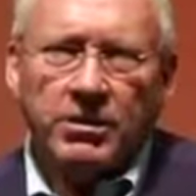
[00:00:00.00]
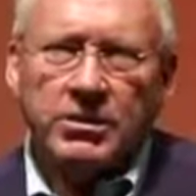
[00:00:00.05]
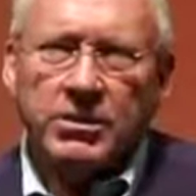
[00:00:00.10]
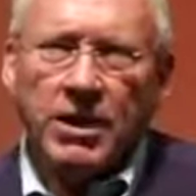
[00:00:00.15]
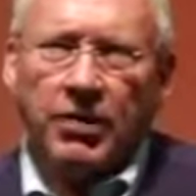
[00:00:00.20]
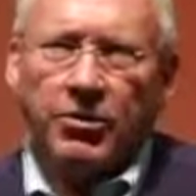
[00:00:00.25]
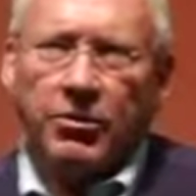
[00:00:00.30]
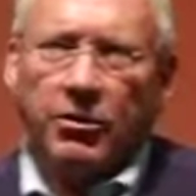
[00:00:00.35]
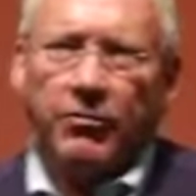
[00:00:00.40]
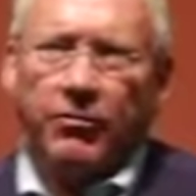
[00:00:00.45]
It's
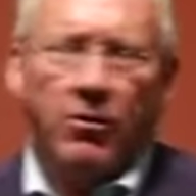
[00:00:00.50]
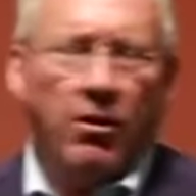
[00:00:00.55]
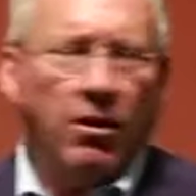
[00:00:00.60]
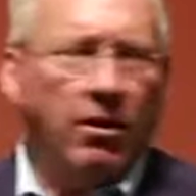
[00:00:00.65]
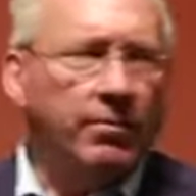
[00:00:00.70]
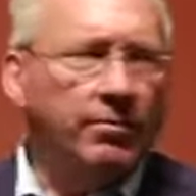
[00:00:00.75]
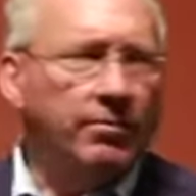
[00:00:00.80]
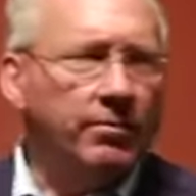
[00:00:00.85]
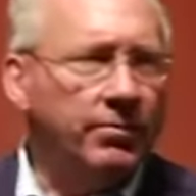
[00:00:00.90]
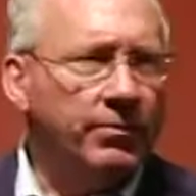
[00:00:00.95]
not their
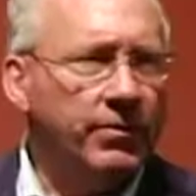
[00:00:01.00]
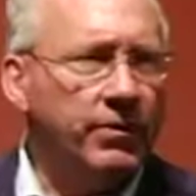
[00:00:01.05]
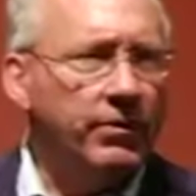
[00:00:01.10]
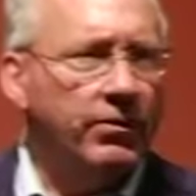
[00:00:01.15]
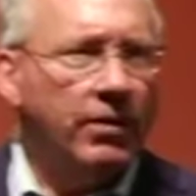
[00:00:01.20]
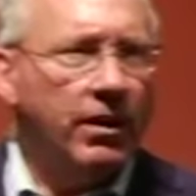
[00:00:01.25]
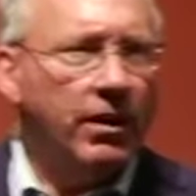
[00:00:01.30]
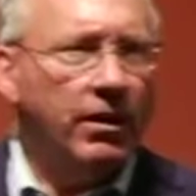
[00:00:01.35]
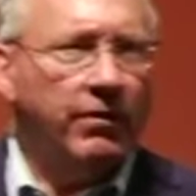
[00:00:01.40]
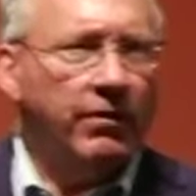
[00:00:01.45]
fault.
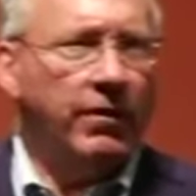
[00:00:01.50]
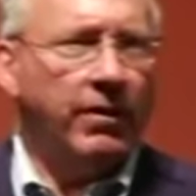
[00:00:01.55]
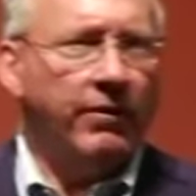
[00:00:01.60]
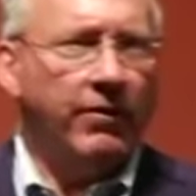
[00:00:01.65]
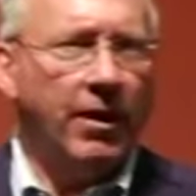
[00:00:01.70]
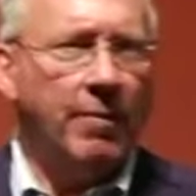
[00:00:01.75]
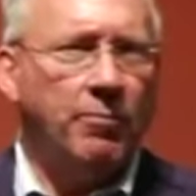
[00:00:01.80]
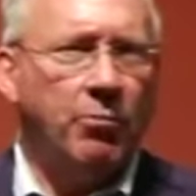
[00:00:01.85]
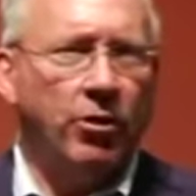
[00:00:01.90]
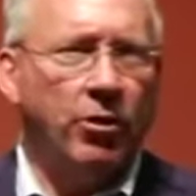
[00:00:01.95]

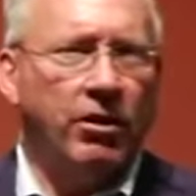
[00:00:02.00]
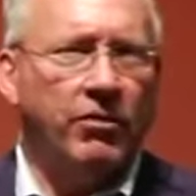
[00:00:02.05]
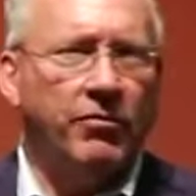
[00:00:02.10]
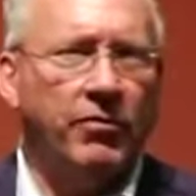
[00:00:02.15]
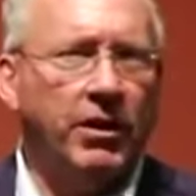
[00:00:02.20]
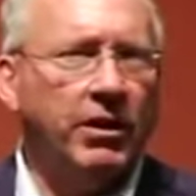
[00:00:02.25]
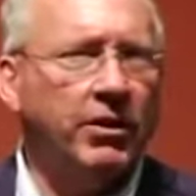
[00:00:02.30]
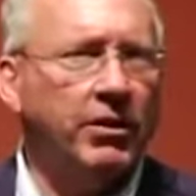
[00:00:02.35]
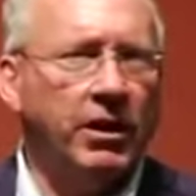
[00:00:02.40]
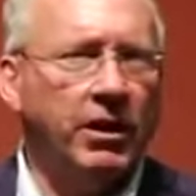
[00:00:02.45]
If I point a
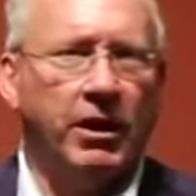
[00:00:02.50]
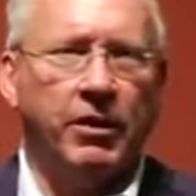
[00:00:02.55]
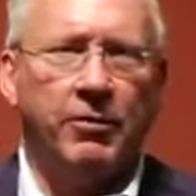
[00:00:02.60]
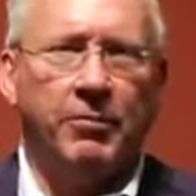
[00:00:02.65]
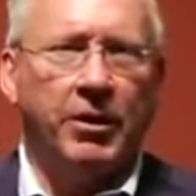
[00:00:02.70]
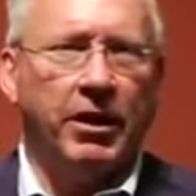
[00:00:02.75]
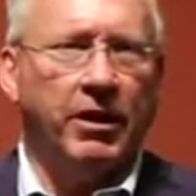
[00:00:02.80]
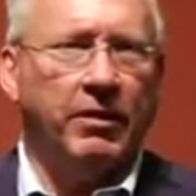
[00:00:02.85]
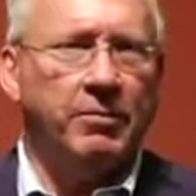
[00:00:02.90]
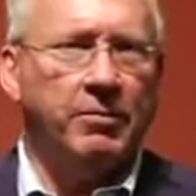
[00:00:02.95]
finger
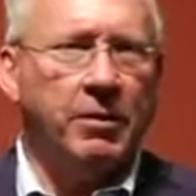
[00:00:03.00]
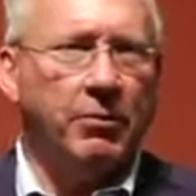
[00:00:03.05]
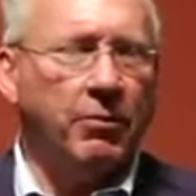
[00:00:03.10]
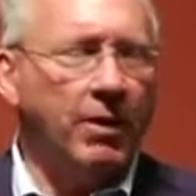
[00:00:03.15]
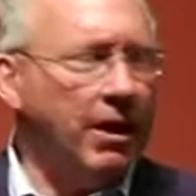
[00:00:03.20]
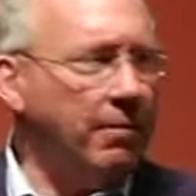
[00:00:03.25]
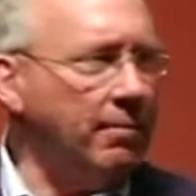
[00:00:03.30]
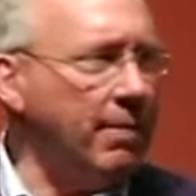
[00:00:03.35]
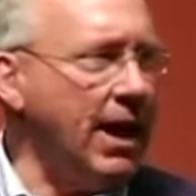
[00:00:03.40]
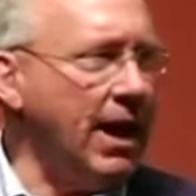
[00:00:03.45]
anyway, it'd be
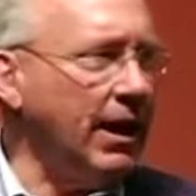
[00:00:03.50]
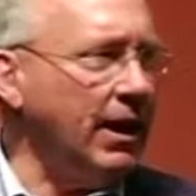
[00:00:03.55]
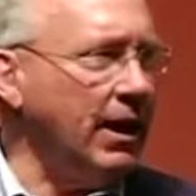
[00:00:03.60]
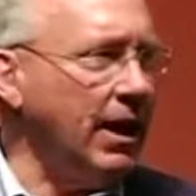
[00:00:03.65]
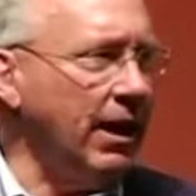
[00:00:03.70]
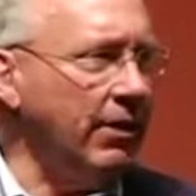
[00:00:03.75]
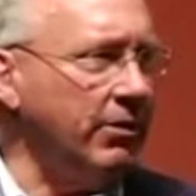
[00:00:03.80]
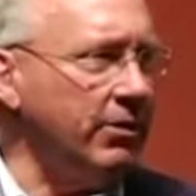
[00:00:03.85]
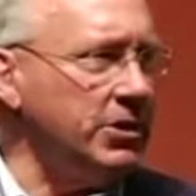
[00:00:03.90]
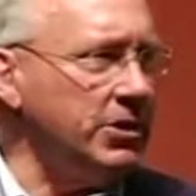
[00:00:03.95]
right back
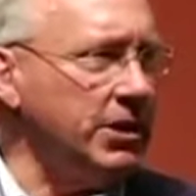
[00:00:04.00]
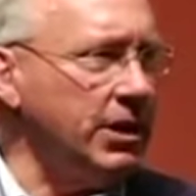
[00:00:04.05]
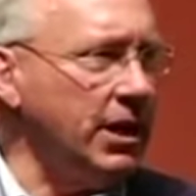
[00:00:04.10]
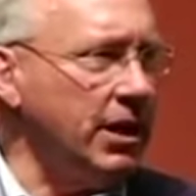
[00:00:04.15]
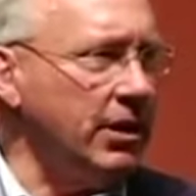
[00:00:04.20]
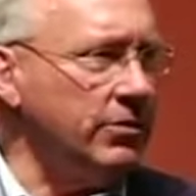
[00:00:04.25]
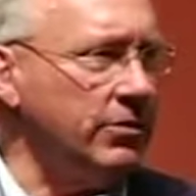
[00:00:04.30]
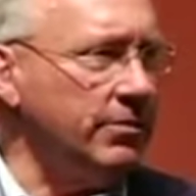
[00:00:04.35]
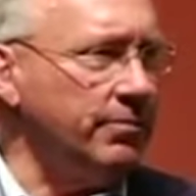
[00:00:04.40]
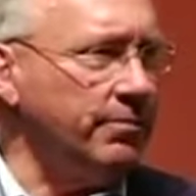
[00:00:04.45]
at higher
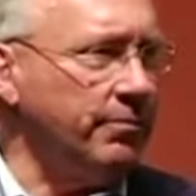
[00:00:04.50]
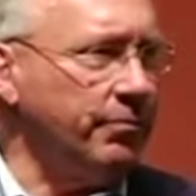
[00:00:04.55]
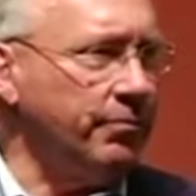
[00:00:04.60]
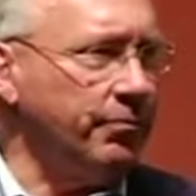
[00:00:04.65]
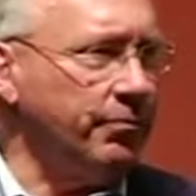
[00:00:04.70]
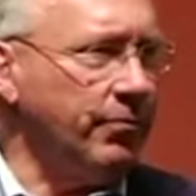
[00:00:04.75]
education.